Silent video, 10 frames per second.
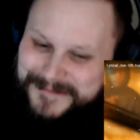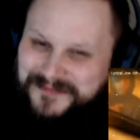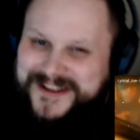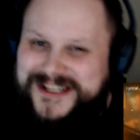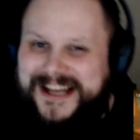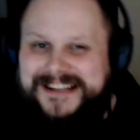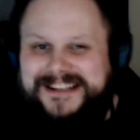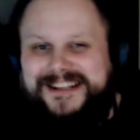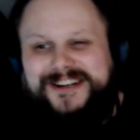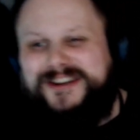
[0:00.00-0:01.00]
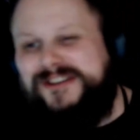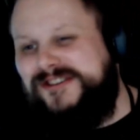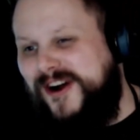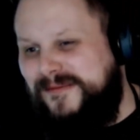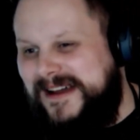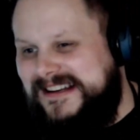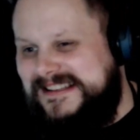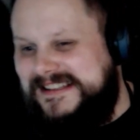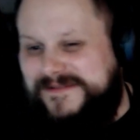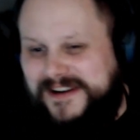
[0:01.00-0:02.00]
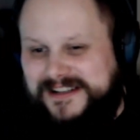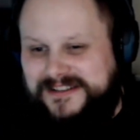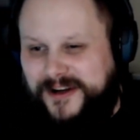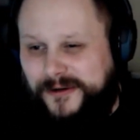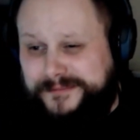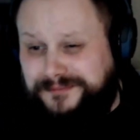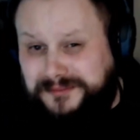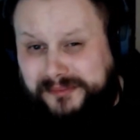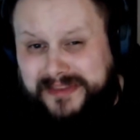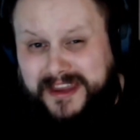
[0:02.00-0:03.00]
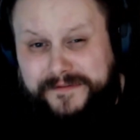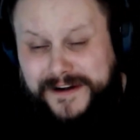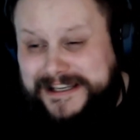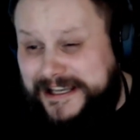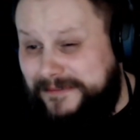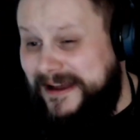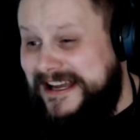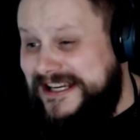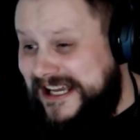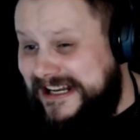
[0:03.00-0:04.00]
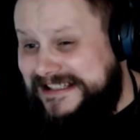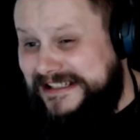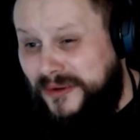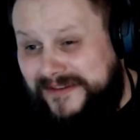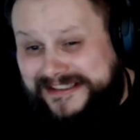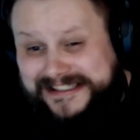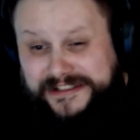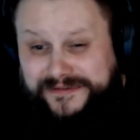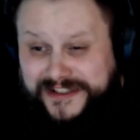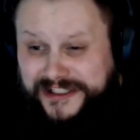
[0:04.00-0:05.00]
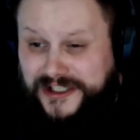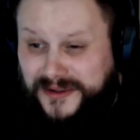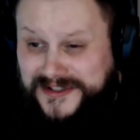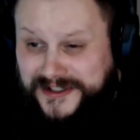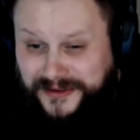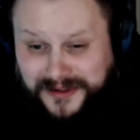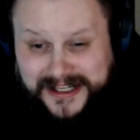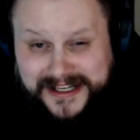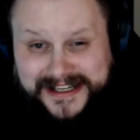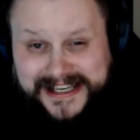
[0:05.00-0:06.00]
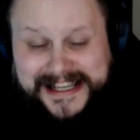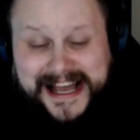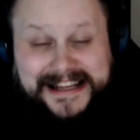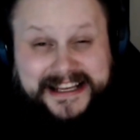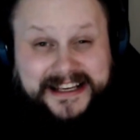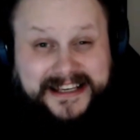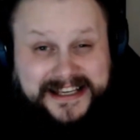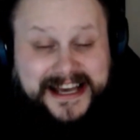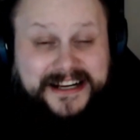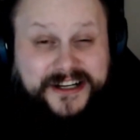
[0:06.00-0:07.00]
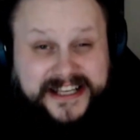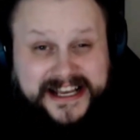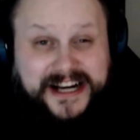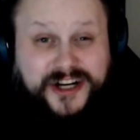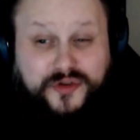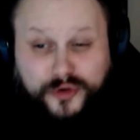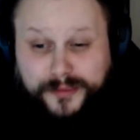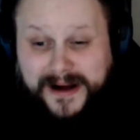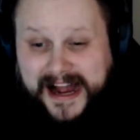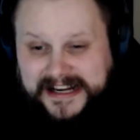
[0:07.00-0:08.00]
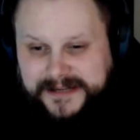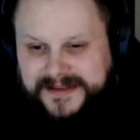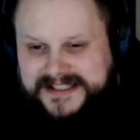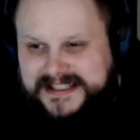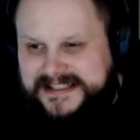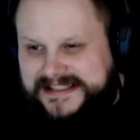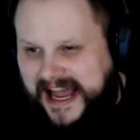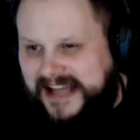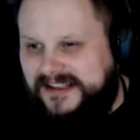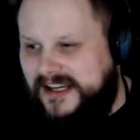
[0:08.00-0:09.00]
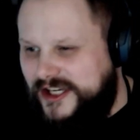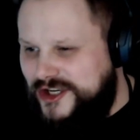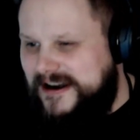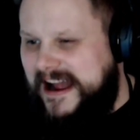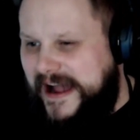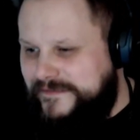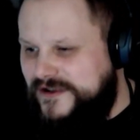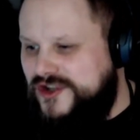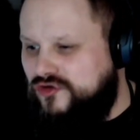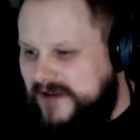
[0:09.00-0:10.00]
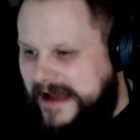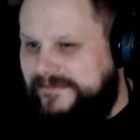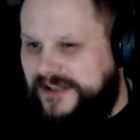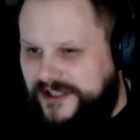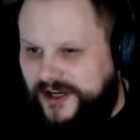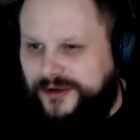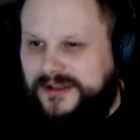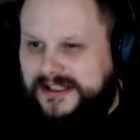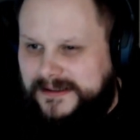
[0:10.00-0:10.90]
Shout out to Lyrical Joe, man. This is fucking dope. Fuck him. Shout out to whoever did the video too. He got a crew behind him. This is not your average rap video.